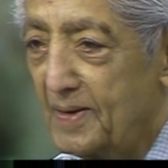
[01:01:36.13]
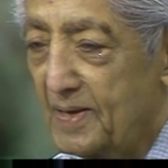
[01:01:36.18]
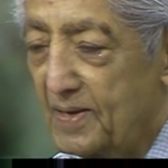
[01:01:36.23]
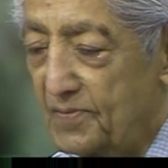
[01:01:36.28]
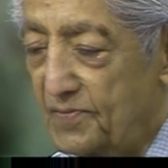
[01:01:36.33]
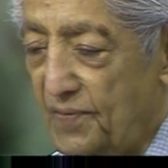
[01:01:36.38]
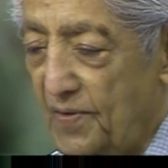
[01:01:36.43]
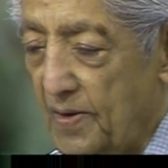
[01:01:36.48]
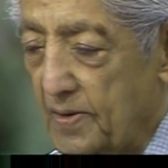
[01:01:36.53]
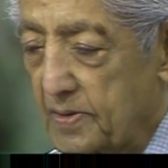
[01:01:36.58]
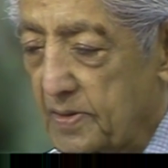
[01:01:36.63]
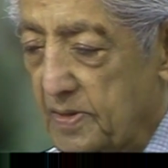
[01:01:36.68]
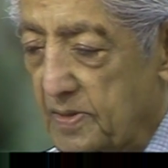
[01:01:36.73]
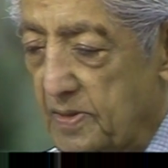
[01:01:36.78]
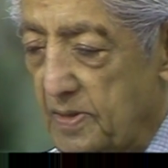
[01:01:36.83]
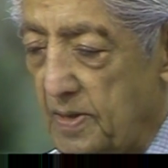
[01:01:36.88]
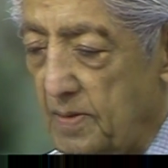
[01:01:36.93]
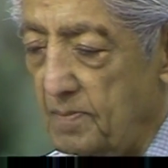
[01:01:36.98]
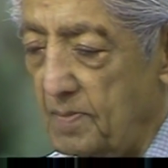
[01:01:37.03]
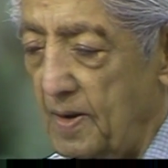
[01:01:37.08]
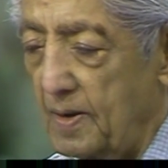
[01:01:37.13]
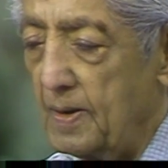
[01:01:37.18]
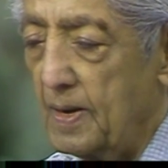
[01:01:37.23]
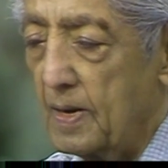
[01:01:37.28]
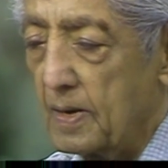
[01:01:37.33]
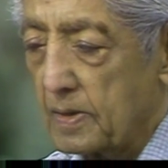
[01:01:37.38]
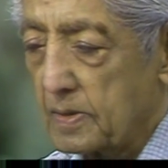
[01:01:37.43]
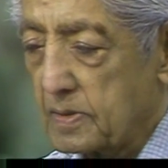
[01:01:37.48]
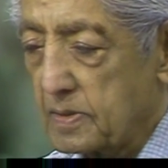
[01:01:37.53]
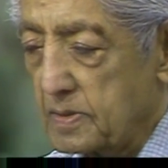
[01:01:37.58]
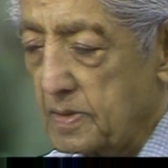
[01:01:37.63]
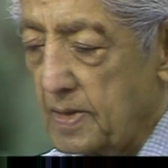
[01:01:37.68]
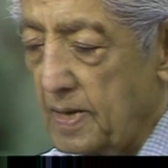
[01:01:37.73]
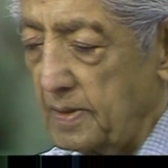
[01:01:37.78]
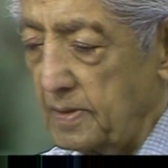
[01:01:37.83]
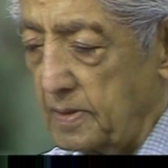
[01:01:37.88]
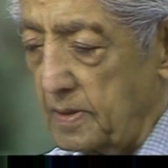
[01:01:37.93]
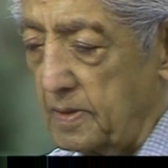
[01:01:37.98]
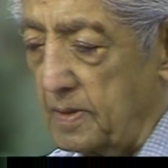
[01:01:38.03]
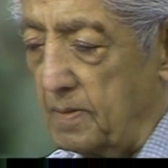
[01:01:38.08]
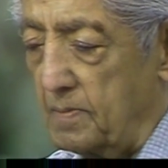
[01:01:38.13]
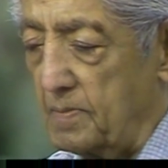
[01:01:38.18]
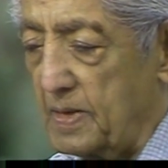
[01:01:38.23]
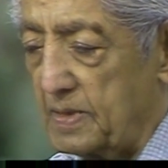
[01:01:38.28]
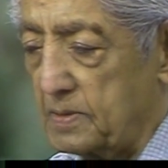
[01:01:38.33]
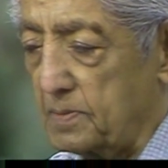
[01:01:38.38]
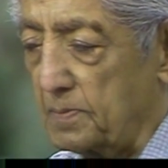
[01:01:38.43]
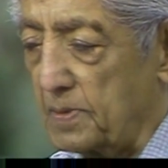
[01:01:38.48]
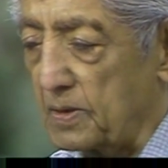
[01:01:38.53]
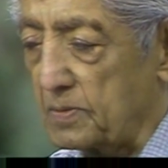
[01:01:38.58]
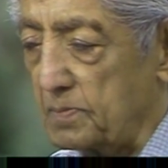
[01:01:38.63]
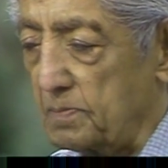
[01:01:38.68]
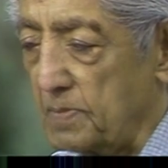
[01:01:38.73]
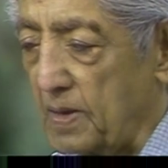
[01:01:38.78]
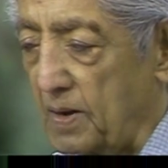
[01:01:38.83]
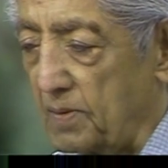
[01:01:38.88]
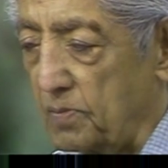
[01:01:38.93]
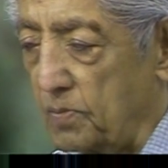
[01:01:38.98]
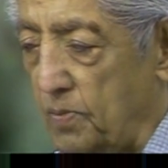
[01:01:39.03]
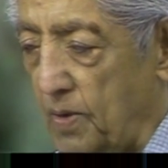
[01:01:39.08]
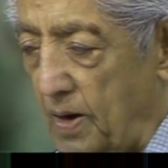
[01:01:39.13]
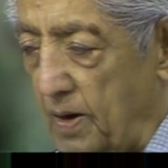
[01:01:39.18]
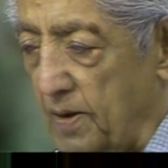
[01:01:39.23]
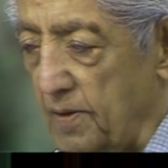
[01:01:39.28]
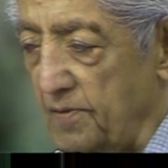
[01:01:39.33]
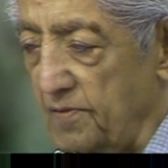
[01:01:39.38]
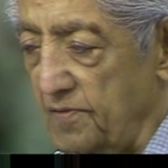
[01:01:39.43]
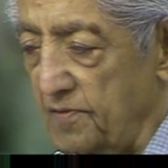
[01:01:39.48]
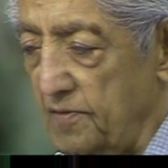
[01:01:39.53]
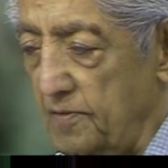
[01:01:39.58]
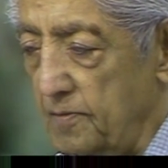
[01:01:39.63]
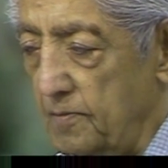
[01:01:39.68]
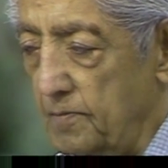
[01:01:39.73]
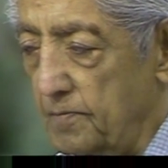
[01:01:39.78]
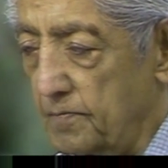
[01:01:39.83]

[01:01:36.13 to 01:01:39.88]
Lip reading: If I create an image about my wife,